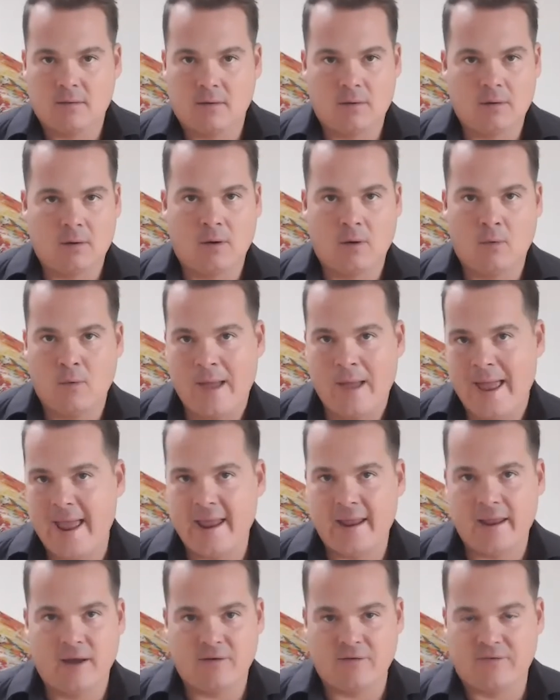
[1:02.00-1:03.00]
way
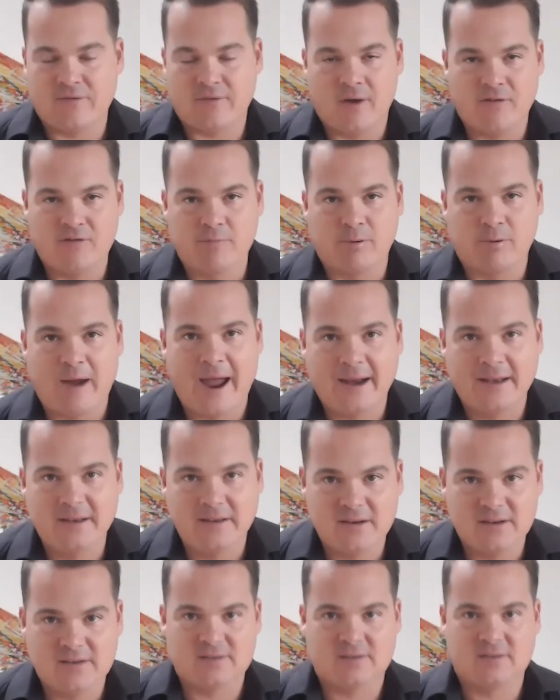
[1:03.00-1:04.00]
of
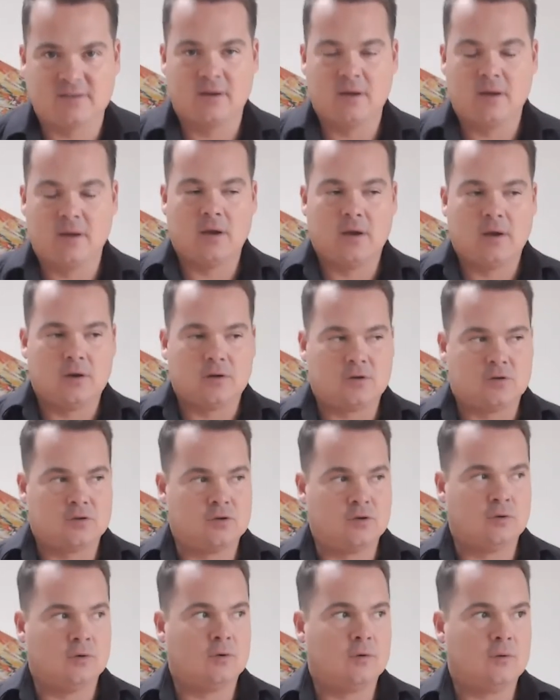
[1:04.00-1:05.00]
practice
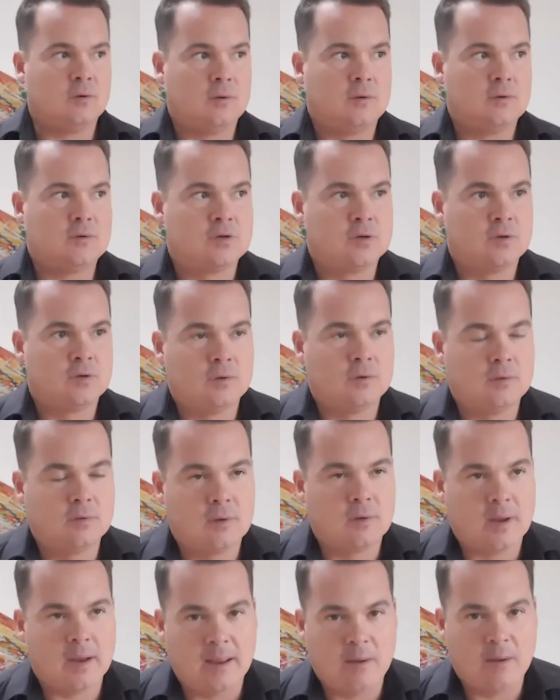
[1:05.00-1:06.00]
to
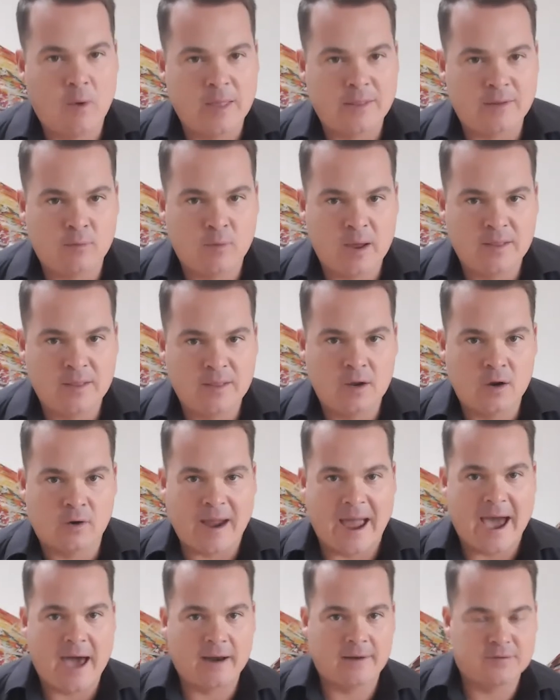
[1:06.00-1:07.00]
whether you're
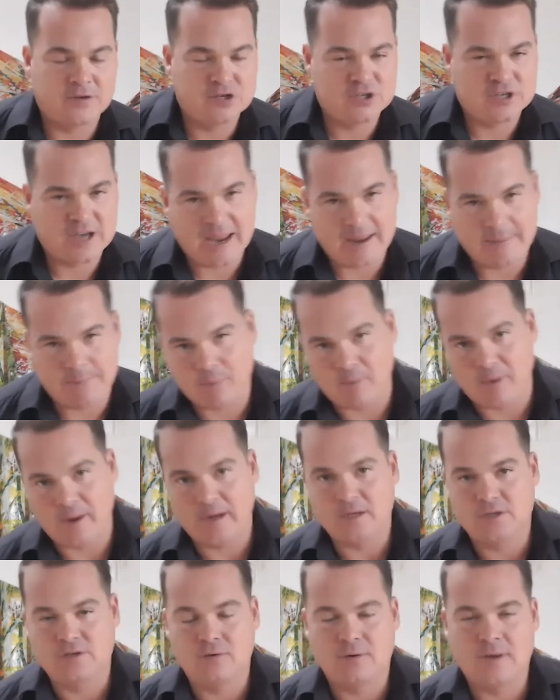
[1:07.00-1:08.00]
out of shape, wanting
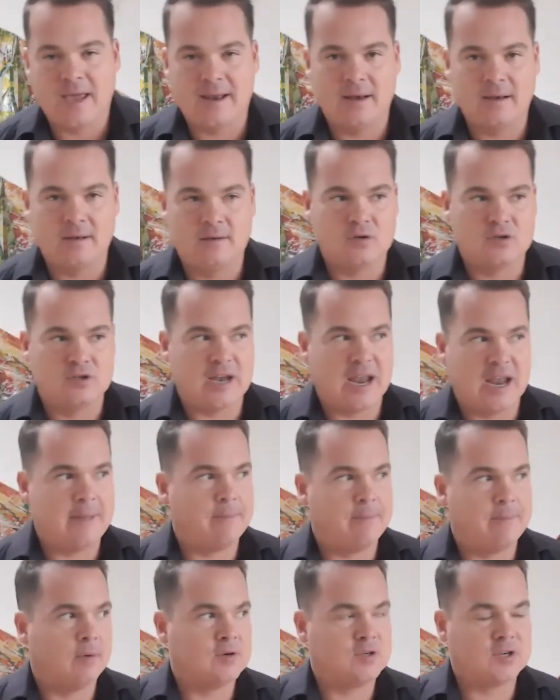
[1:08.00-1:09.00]
to get into shape,
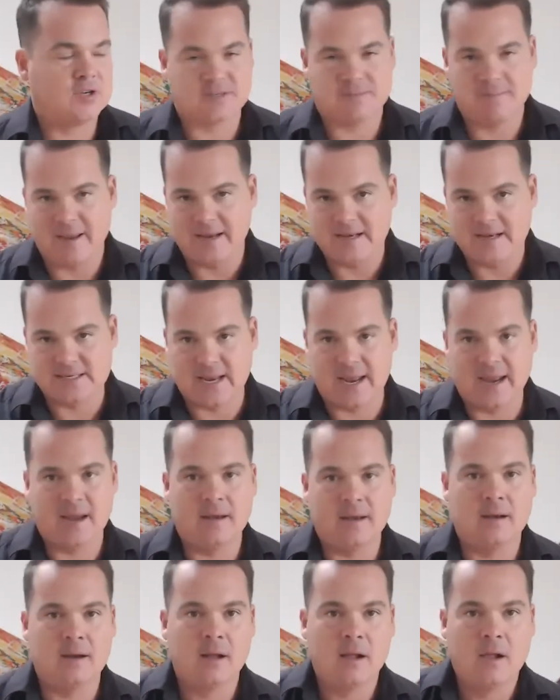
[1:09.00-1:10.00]
or just
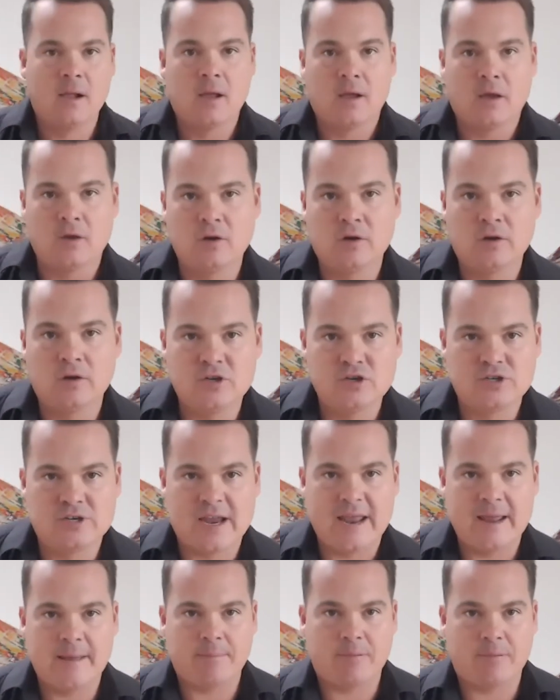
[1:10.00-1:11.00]
maintain good
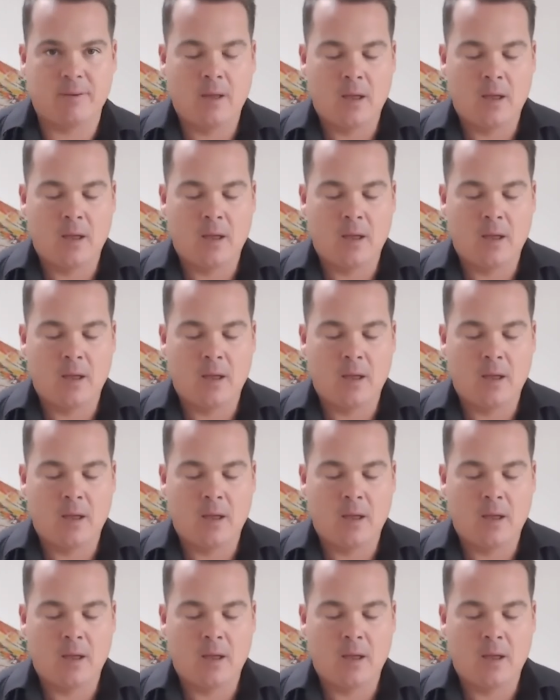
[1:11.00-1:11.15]
shape.